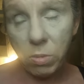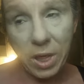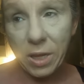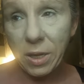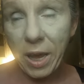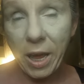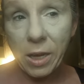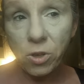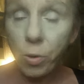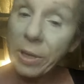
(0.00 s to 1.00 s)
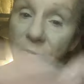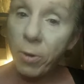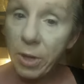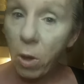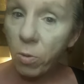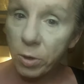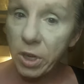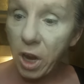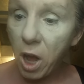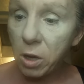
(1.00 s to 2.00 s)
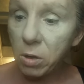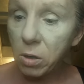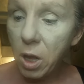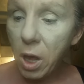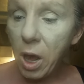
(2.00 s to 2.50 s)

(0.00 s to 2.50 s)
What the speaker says: then can transfer that over to color.